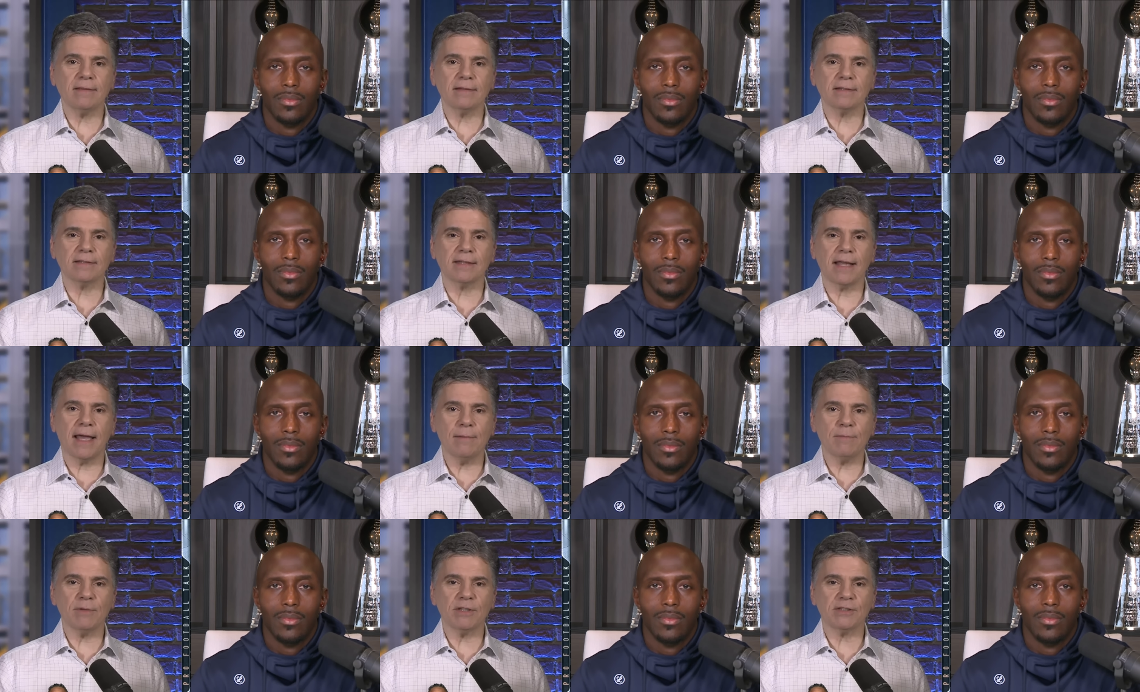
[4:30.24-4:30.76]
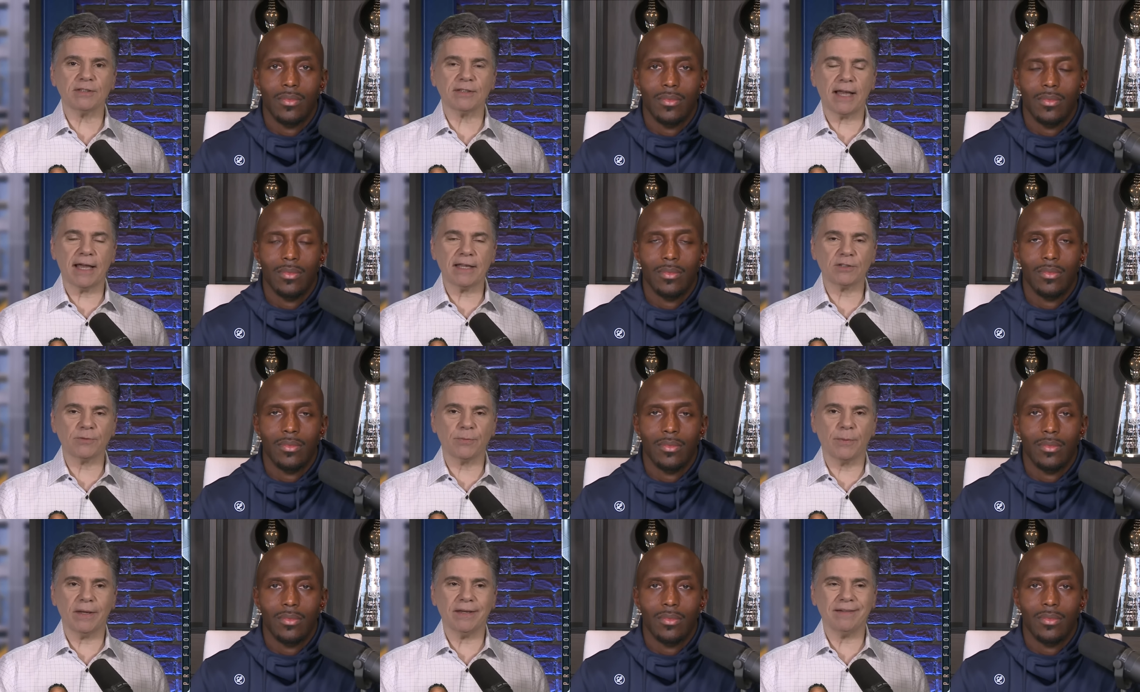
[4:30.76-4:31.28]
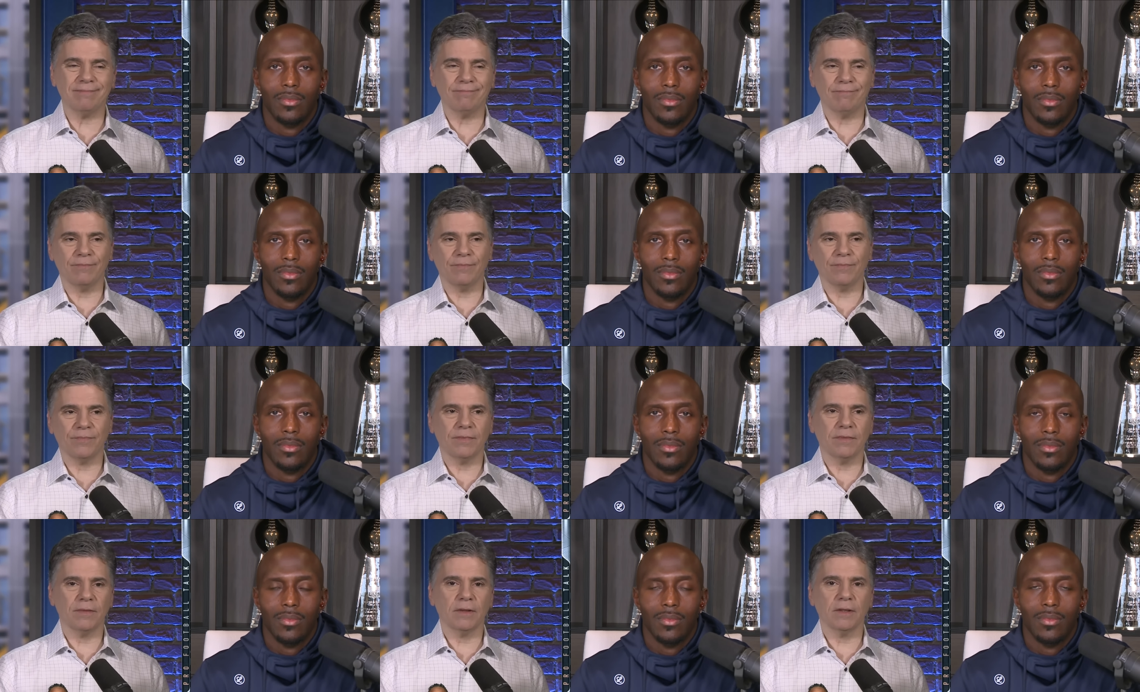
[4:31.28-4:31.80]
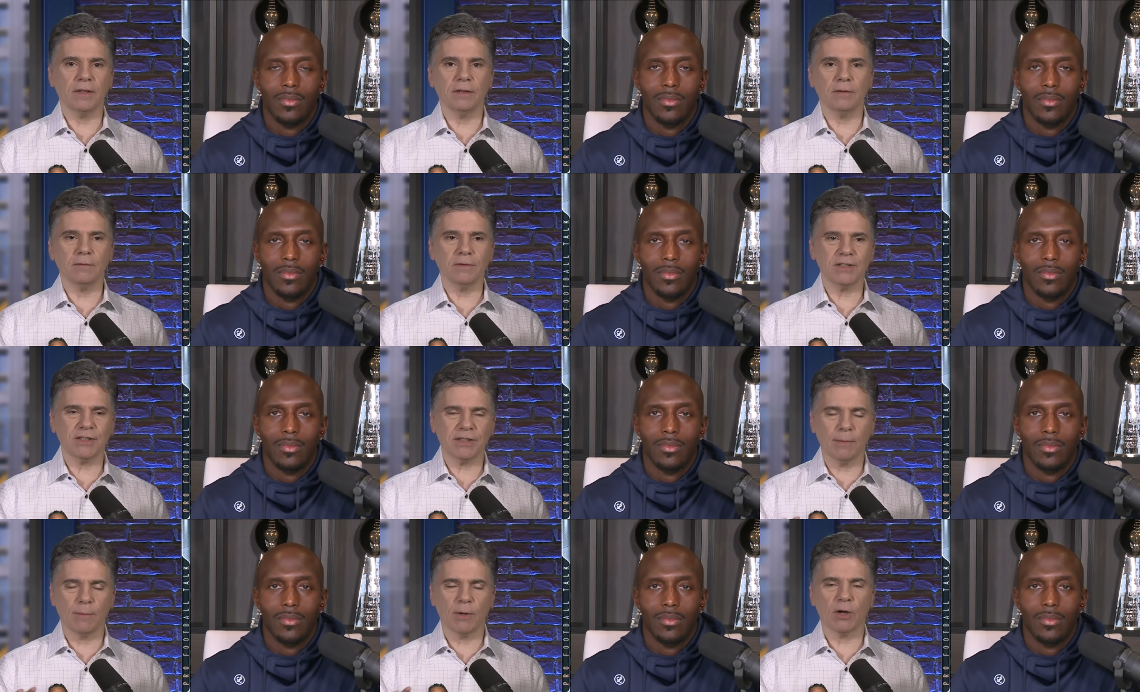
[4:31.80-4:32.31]
Speaker 1: the same assessment
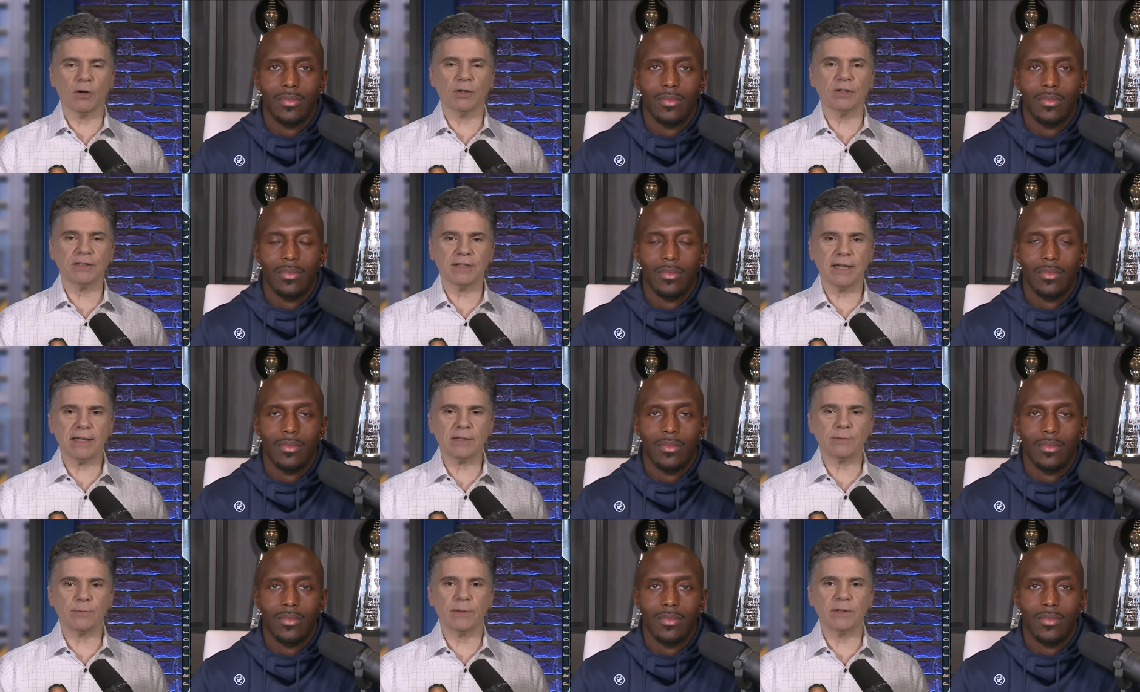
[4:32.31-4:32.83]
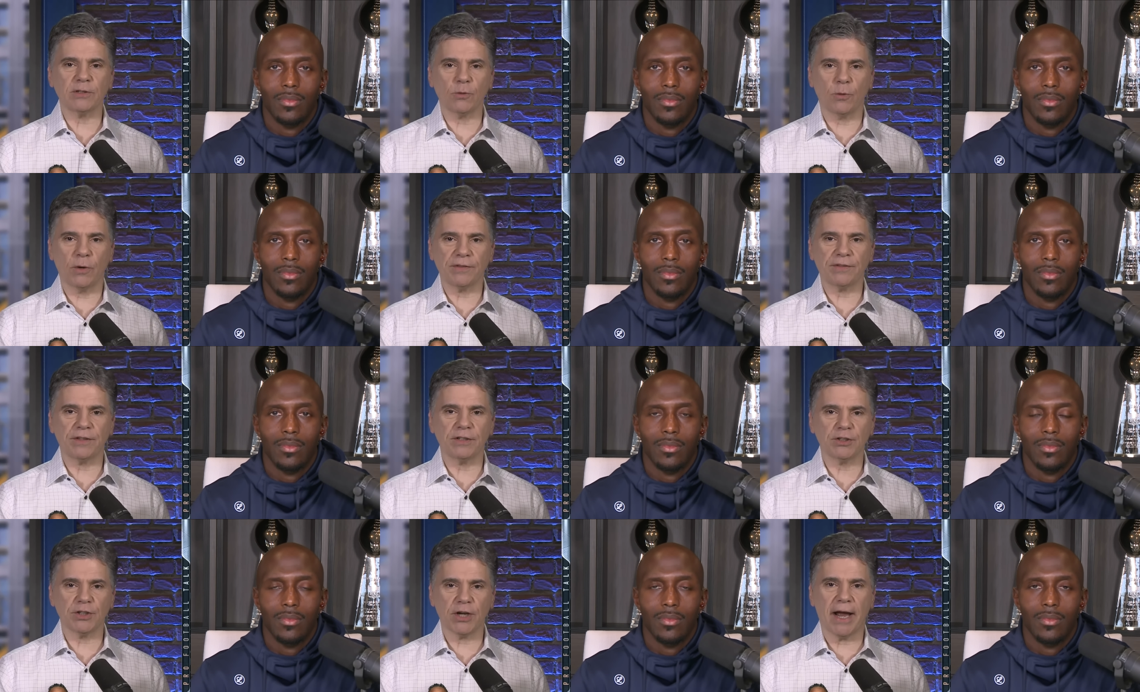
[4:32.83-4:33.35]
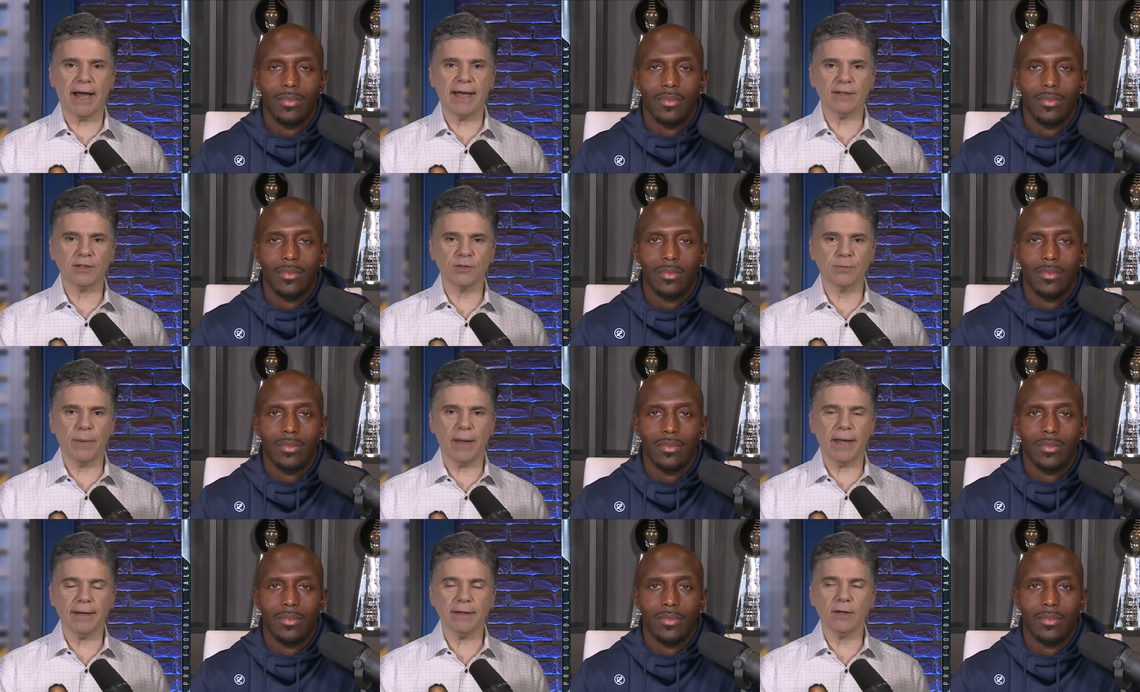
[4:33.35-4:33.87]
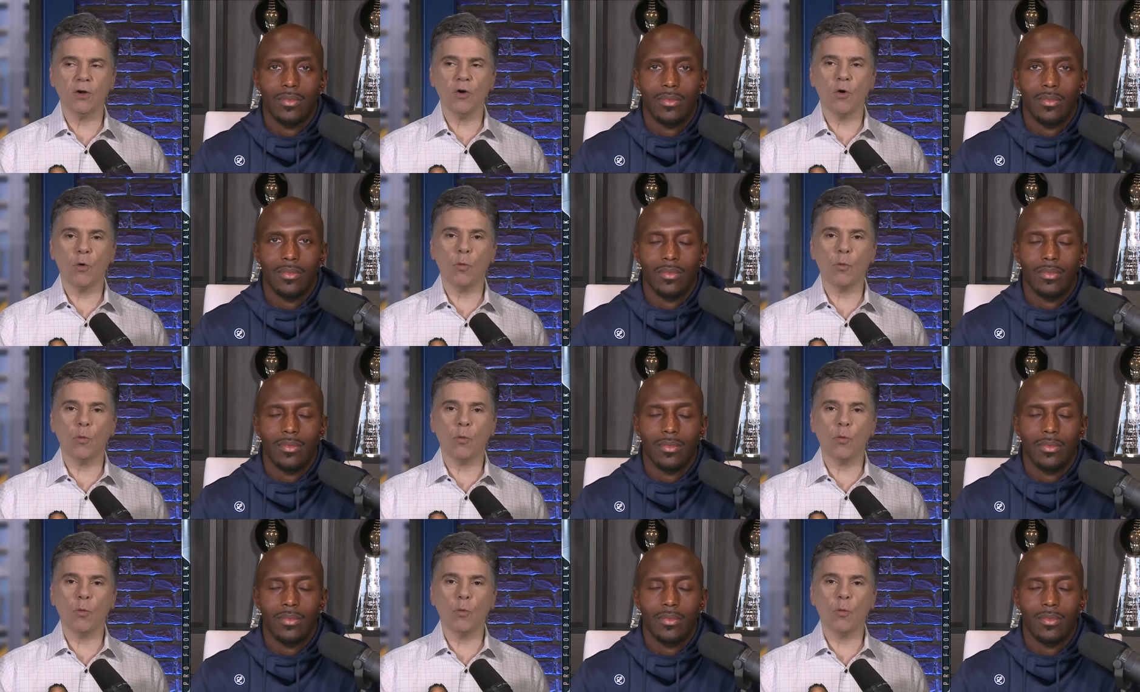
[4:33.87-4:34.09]
similar assessment to what the Giants made.